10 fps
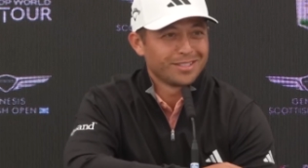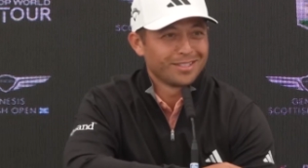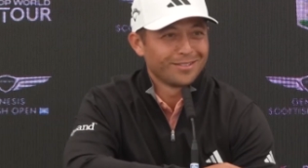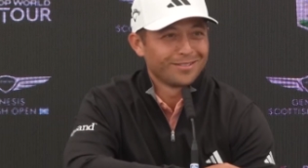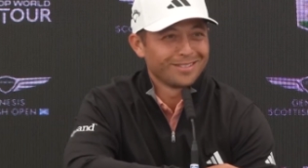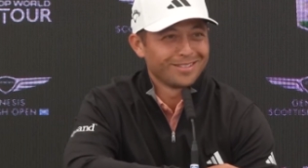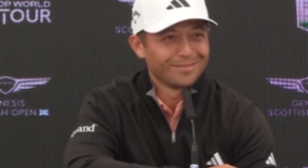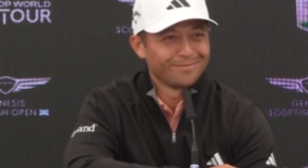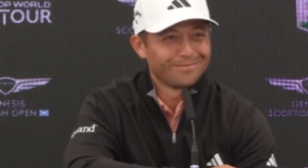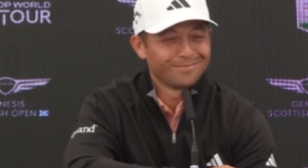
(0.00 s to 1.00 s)
So
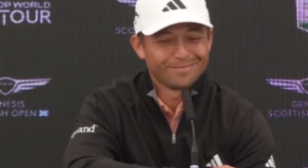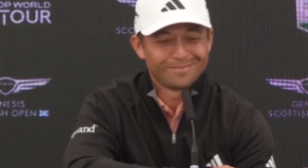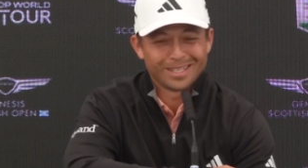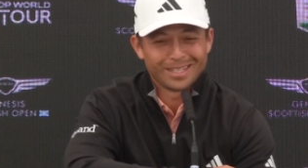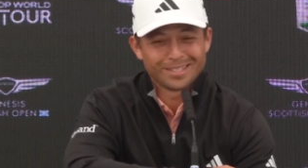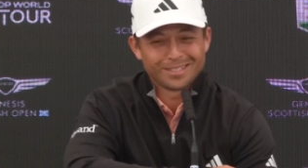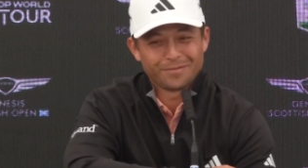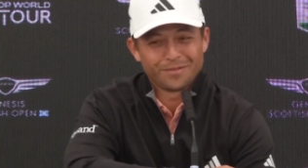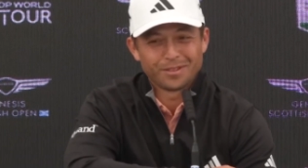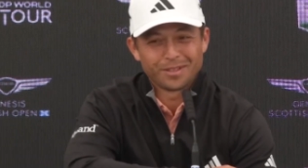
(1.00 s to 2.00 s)
um, I guess
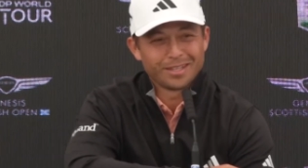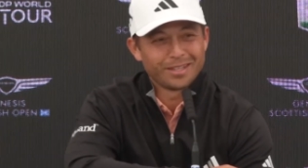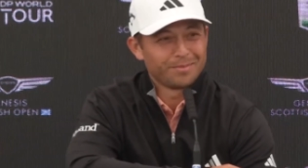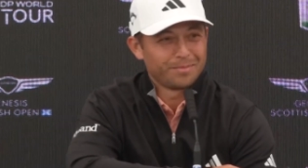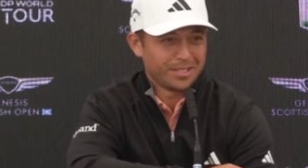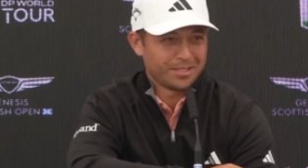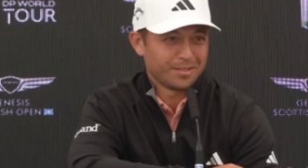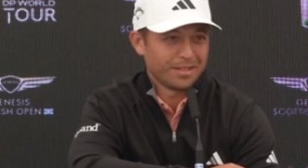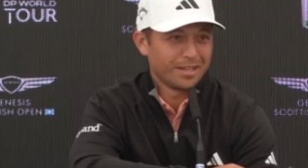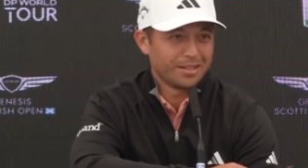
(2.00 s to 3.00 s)
if you look at it based
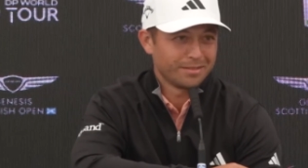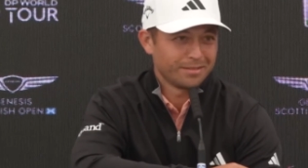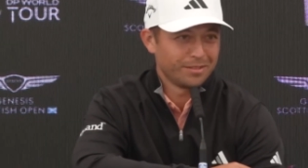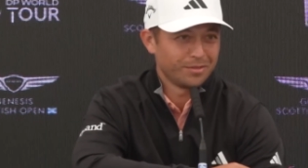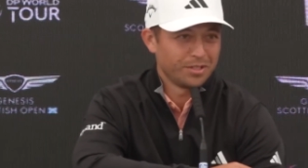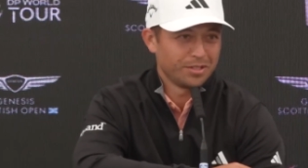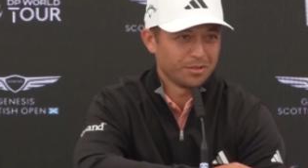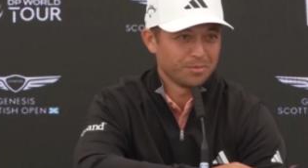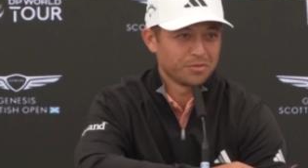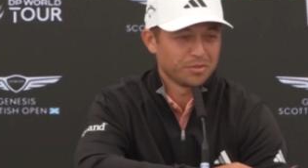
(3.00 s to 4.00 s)
on that, in, in
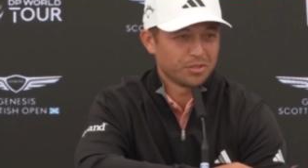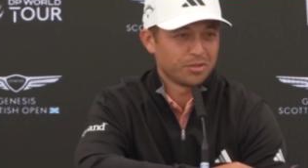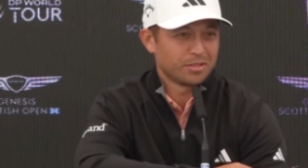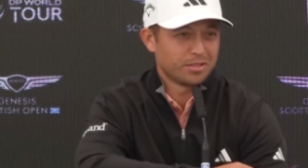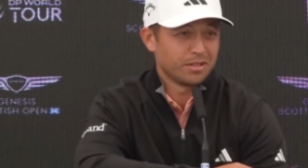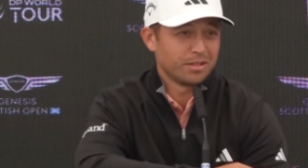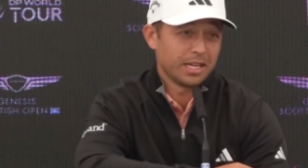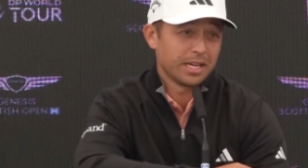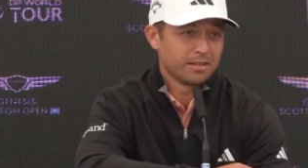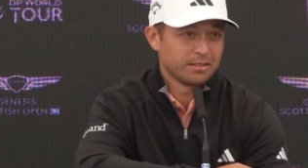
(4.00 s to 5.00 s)
terms of results, then
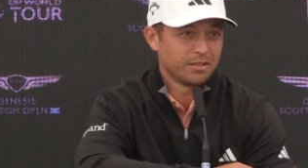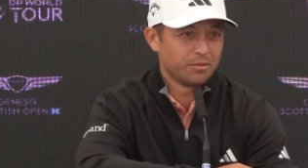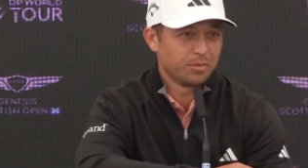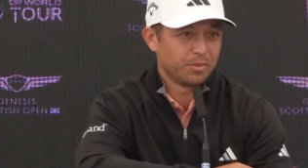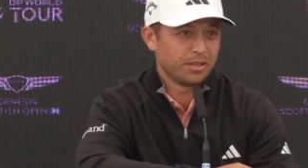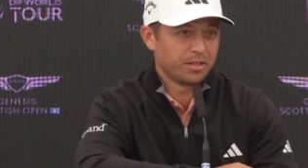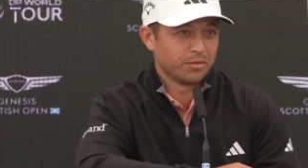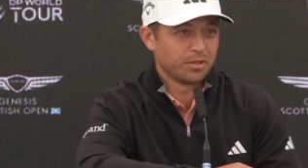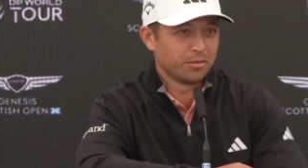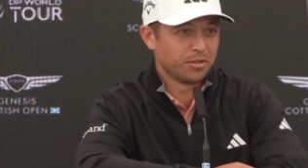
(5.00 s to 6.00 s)
yeah, it would be a
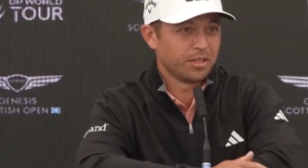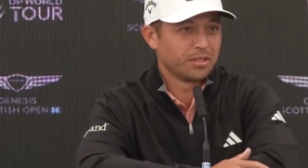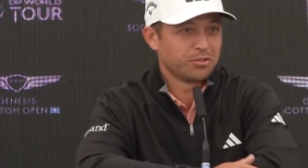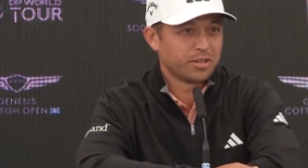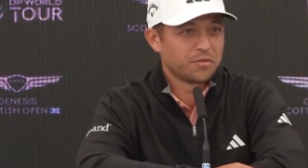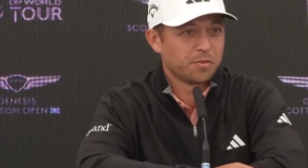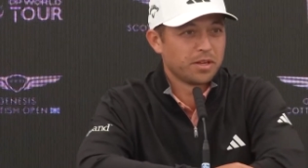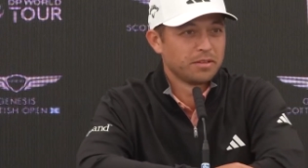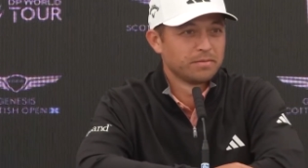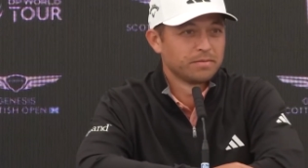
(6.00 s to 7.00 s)
really, really good stretch for me